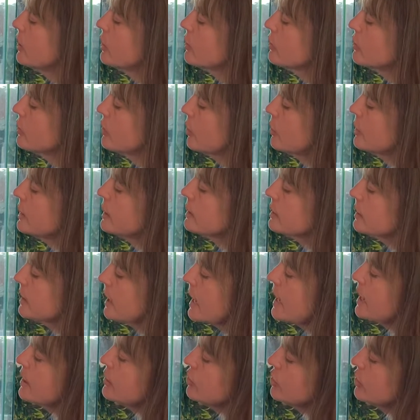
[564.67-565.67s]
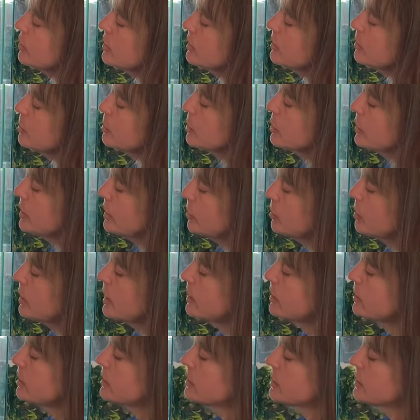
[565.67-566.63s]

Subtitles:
So it latches pretty well.